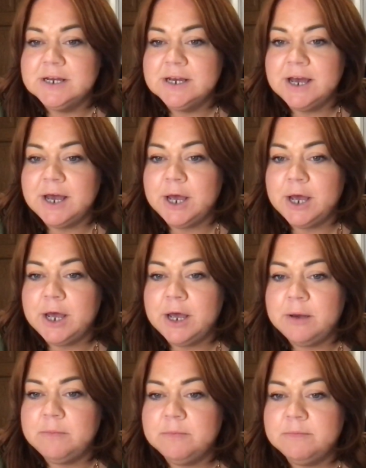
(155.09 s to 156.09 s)

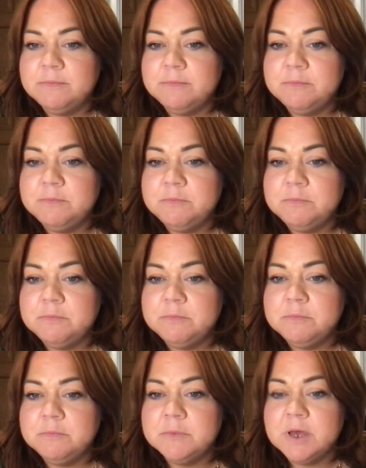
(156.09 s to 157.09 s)
Hi,
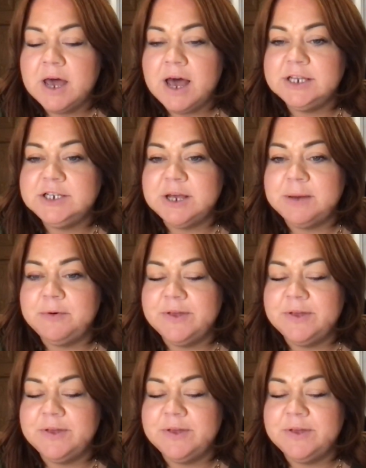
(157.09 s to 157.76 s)
Gemma